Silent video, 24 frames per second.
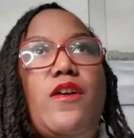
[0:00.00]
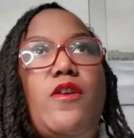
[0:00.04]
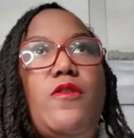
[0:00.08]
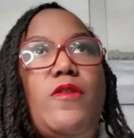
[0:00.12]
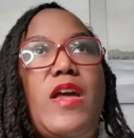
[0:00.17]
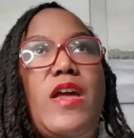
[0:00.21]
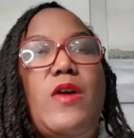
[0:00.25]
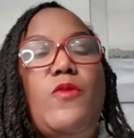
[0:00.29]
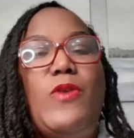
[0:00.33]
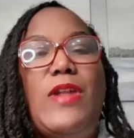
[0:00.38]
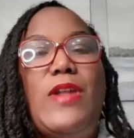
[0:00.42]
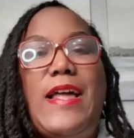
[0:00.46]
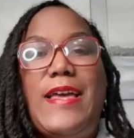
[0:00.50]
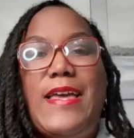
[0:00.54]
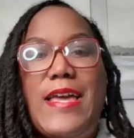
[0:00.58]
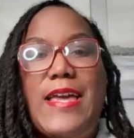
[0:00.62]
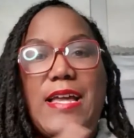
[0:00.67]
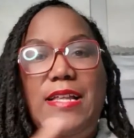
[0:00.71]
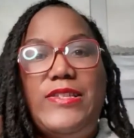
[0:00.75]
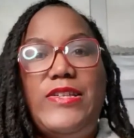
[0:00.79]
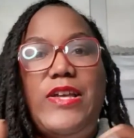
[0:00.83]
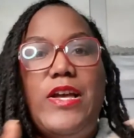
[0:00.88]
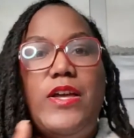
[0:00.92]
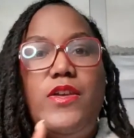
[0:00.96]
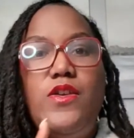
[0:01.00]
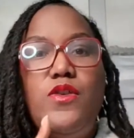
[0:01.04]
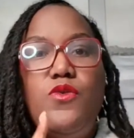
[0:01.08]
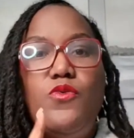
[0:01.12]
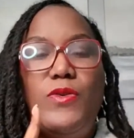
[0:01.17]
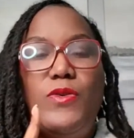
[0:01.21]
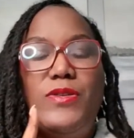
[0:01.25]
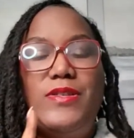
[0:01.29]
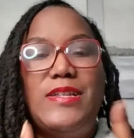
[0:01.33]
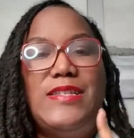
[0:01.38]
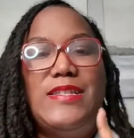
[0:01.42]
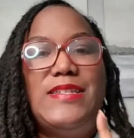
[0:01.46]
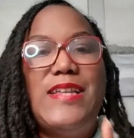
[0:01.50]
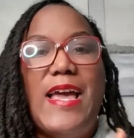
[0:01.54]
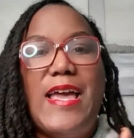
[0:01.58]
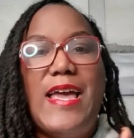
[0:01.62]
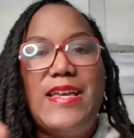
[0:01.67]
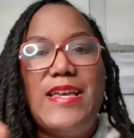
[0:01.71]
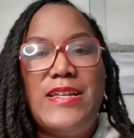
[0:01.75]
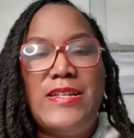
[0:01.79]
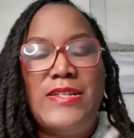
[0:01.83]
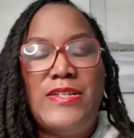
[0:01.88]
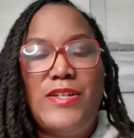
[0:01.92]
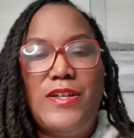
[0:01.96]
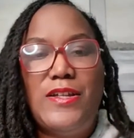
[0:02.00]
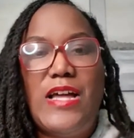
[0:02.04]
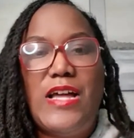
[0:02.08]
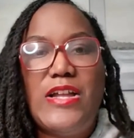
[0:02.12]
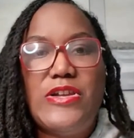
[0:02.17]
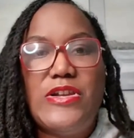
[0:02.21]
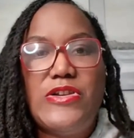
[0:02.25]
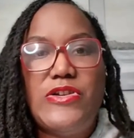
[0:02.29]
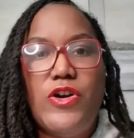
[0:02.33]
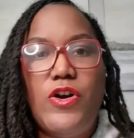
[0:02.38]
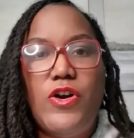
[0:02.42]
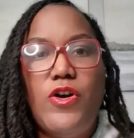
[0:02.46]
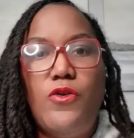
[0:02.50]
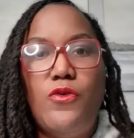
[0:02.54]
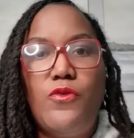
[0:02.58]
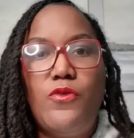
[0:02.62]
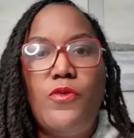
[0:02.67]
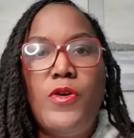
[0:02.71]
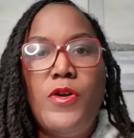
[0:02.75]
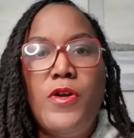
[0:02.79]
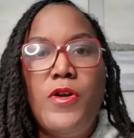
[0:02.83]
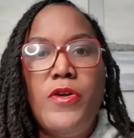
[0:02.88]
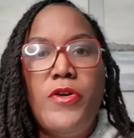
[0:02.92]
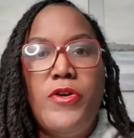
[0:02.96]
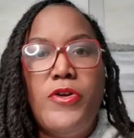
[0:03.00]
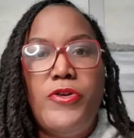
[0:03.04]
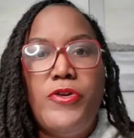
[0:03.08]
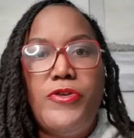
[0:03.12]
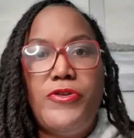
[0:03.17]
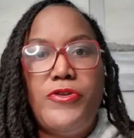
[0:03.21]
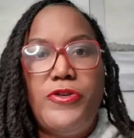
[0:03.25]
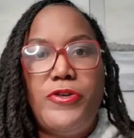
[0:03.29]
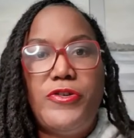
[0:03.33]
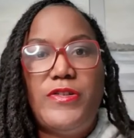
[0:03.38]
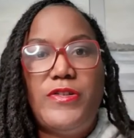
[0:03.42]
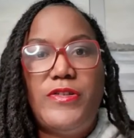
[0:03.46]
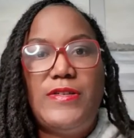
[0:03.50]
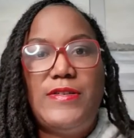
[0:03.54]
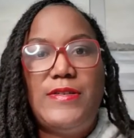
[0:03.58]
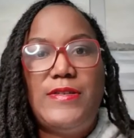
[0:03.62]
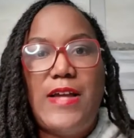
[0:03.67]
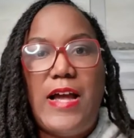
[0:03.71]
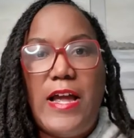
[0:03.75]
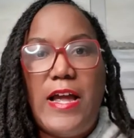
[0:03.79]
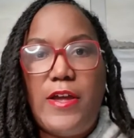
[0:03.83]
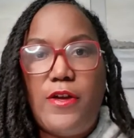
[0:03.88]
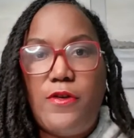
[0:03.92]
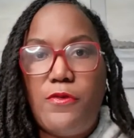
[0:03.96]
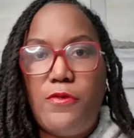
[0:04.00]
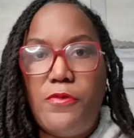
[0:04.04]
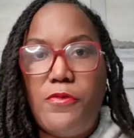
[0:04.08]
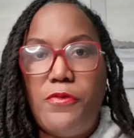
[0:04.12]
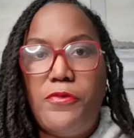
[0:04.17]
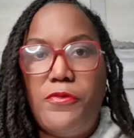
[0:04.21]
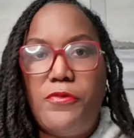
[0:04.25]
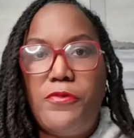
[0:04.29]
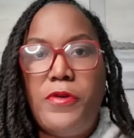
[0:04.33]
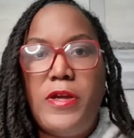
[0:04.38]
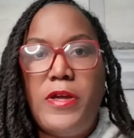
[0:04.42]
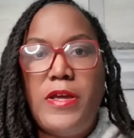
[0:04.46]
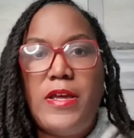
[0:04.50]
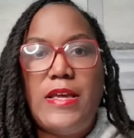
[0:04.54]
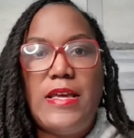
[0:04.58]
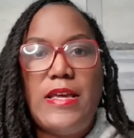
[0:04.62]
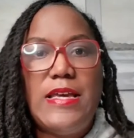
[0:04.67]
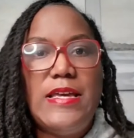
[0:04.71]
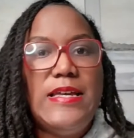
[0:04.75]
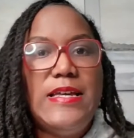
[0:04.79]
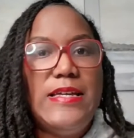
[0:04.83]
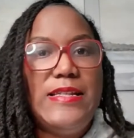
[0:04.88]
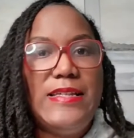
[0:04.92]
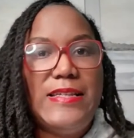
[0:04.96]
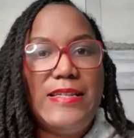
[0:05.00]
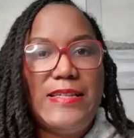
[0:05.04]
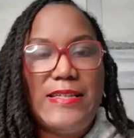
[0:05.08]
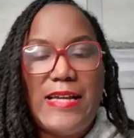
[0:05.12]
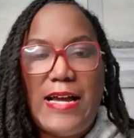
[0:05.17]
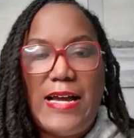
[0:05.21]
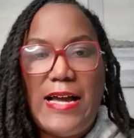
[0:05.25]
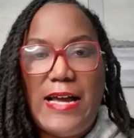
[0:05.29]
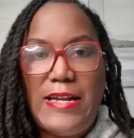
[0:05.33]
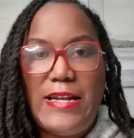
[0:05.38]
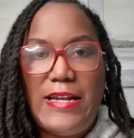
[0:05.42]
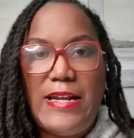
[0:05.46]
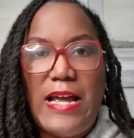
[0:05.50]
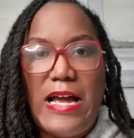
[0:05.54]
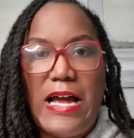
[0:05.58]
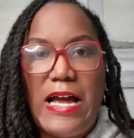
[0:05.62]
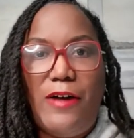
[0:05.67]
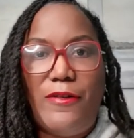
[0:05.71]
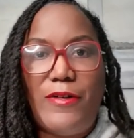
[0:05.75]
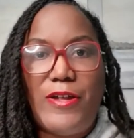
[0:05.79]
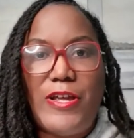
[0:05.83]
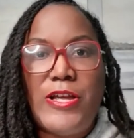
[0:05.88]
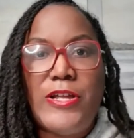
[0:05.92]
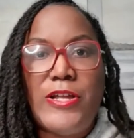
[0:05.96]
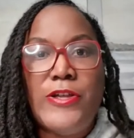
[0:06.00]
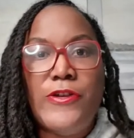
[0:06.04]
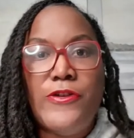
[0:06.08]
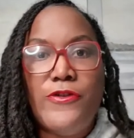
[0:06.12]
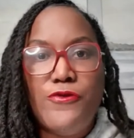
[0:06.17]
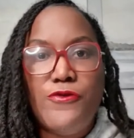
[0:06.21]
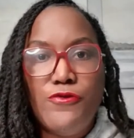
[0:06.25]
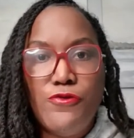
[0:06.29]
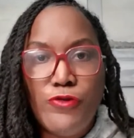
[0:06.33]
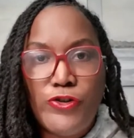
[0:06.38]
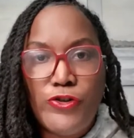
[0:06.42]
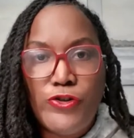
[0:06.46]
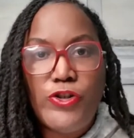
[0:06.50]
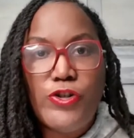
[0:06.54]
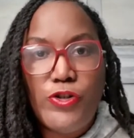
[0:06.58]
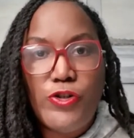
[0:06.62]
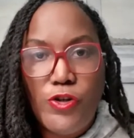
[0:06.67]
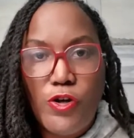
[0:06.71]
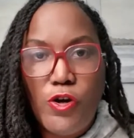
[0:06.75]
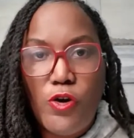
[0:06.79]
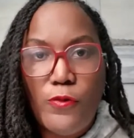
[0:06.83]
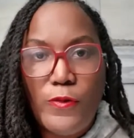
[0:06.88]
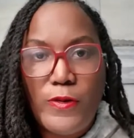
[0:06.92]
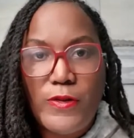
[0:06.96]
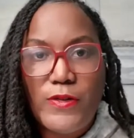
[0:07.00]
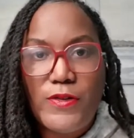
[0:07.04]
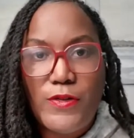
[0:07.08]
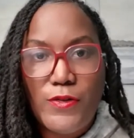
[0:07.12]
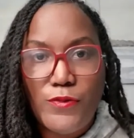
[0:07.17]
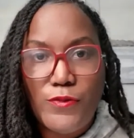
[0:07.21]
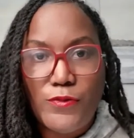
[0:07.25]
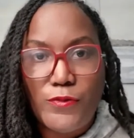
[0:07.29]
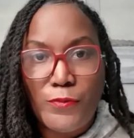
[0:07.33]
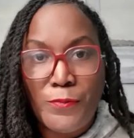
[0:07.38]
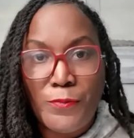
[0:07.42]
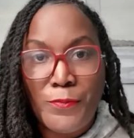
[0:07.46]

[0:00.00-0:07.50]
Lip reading: Okay, well, I can't tell you what to take until I know your cycle inside and out. And you should know it too.